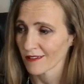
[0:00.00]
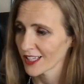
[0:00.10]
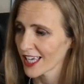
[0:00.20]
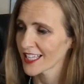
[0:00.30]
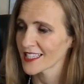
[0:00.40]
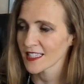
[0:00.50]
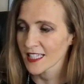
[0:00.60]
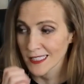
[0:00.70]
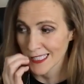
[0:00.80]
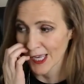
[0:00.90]
It's
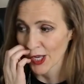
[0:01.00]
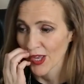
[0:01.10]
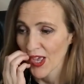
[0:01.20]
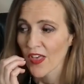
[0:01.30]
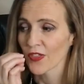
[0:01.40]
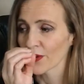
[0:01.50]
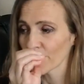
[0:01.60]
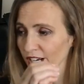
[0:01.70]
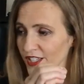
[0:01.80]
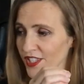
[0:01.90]
Lindsey. The
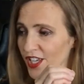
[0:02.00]
reason